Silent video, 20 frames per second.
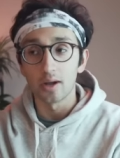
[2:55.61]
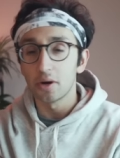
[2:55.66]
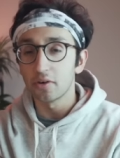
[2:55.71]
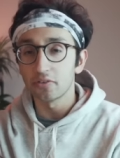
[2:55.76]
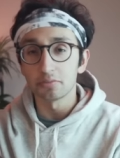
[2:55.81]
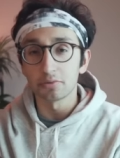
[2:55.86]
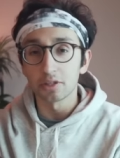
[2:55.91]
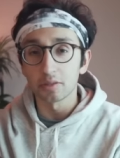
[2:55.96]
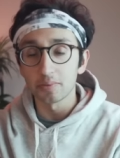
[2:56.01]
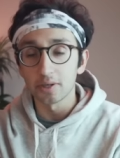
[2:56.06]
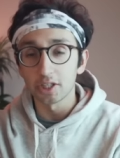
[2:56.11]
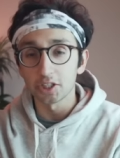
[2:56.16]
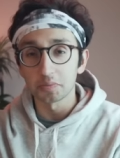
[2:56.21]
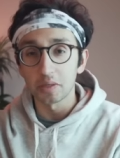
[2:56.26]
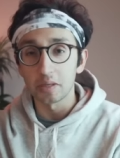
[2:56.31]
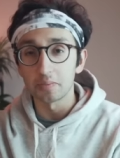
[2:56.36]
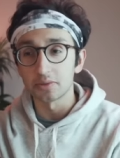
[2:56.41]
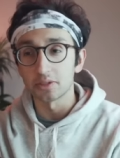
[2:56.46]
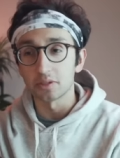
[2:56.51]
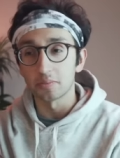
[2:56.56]
Apart from doing
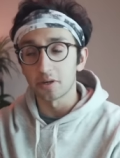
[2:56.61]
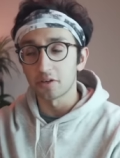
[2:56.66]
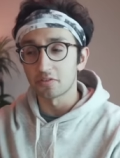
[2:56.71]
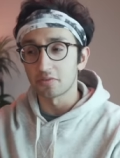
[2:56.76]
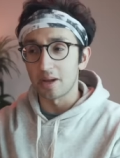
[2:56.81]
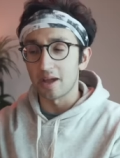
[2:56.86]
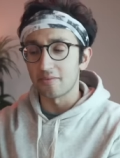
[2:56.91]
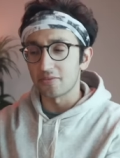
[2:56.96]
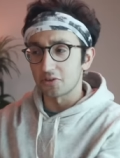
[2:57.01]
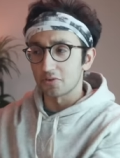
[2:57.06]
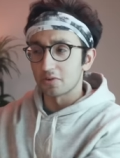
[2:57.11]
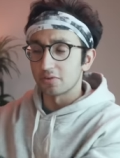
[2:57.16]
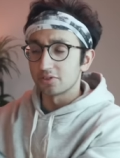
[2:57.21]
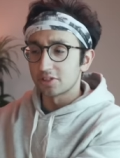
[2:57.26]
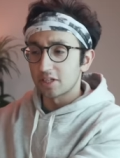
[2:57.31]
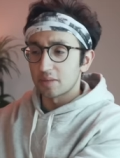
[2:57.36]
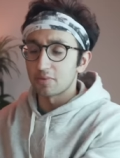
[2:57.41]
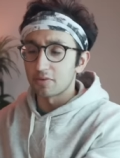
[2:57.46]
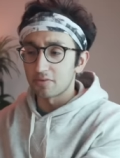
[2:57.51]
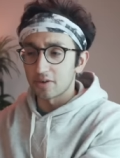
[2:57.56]
past papers and apart from having your own
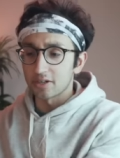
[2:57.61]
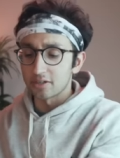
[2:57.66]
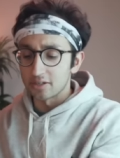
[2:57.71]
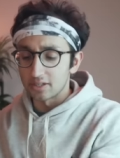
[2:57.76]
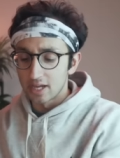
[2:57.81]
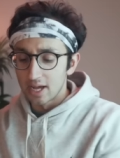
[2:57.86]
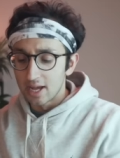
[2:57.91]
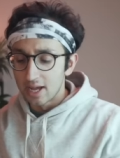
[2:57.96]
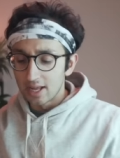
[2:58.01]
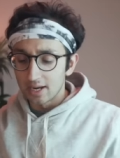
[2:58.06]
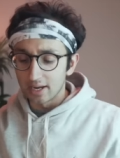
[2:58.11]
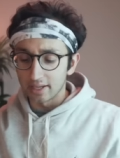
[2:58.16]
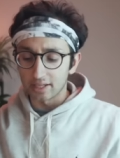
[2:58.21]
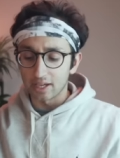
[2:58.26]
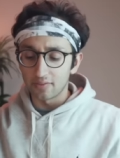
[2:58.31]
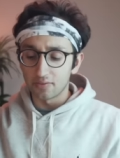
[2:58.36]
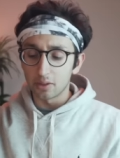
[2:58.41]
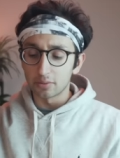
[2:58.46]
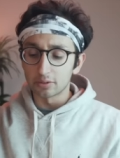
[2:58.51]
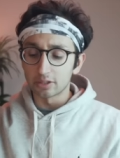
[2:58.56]
separate record,
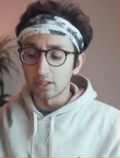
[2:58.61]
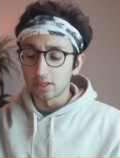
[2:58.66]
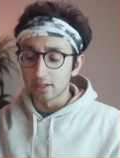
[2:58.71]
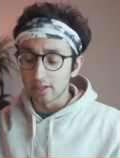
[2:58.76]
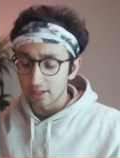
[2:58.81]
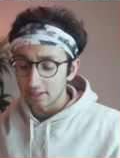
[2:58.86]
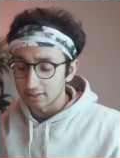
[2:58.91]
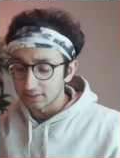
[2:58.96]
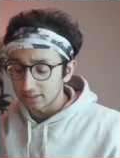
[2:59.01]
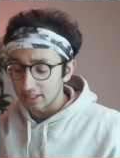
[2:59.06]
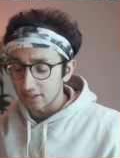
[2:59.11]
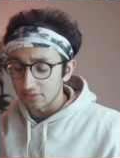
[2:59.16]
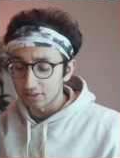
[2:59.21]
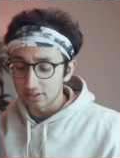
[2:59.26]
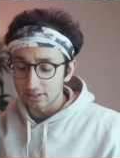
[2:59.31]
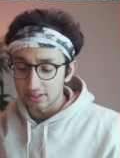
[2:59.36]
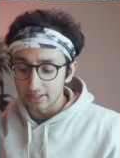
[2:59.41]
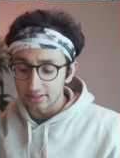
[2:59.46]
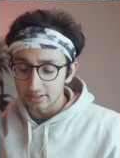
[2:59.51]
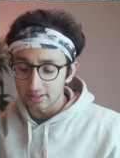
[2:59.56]
like if I were to glance down
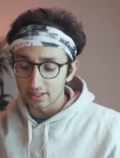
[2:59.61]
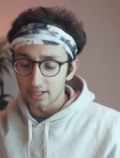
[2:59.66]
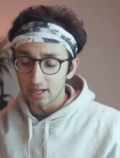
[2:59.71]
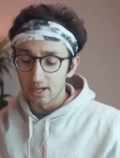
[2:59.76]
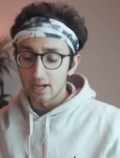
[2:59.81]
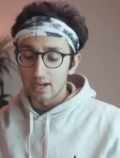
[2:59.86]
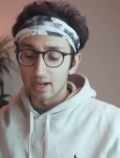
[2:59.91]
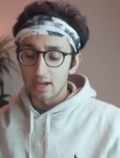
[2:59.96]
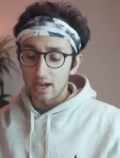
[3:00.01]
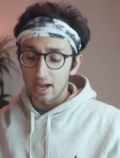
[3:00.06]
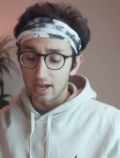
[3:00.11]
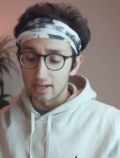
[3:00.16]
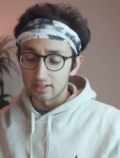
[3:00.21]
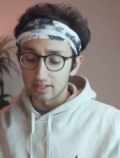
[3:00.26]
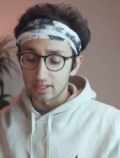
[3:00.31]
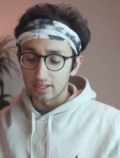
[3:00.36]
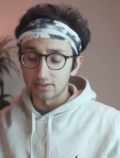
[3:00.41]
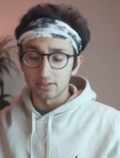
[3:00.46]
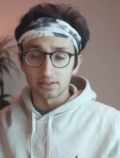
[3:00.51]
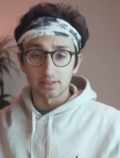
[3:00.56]
this list
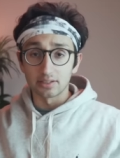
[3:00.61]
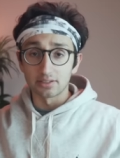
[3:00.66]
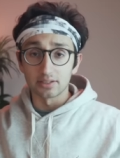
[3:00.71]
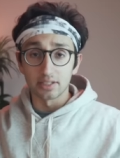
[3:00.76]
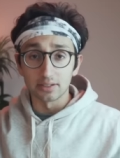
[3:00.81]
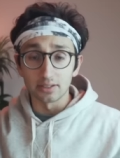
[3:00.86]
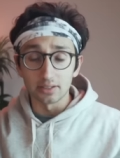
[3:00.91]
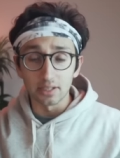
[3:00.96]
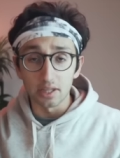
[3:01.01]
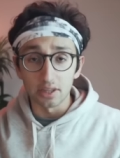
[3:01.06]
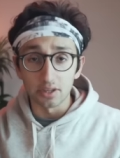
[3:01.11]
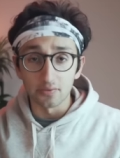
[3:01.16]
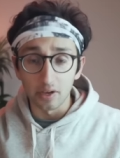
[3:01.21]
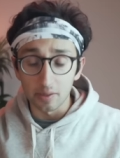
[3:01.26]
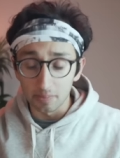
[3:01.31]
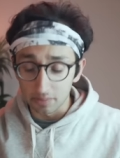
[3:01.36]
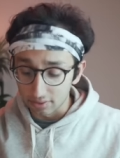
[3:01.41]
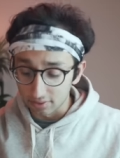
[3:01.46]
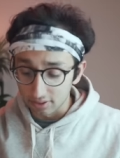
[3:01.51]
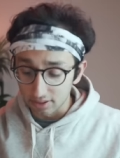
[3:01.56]
and it's, let's say, the 10th of
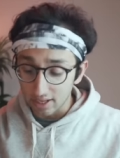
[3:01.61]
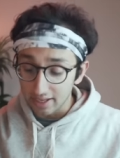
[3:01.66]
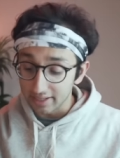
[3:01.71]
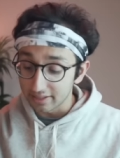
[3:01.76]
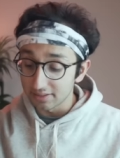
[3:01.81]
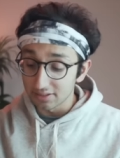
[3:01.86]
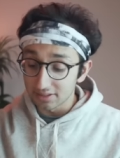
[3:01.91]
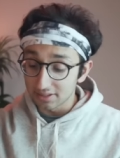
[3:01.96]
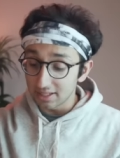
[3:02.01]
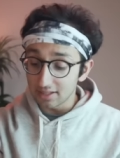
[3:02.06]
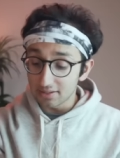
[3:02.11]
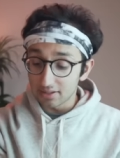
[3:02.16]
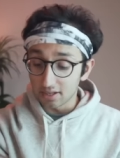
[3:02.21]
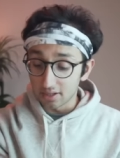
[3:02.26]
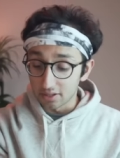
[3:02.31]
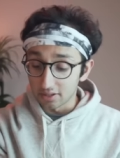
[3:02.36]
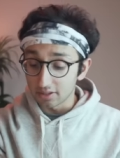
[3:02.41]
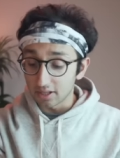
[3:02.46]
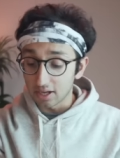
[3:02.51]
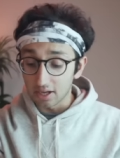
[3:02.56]
April, I can see
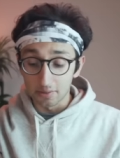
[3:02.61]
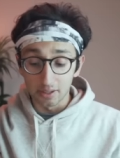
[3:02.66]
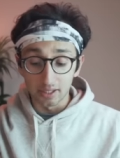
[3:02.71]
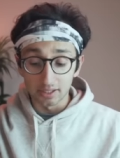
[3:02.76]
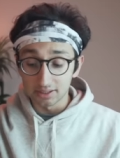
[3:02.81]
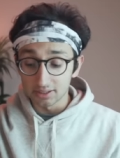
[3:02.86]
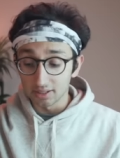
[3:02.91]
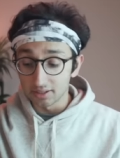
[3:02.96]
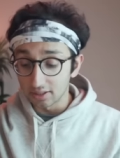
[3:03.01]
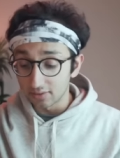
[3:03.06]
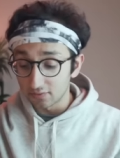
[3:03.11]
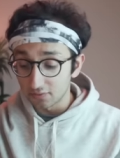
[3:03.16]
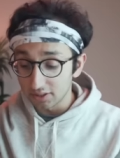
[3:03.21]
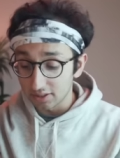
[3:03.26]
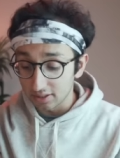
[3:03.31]
that, okay, well, I studied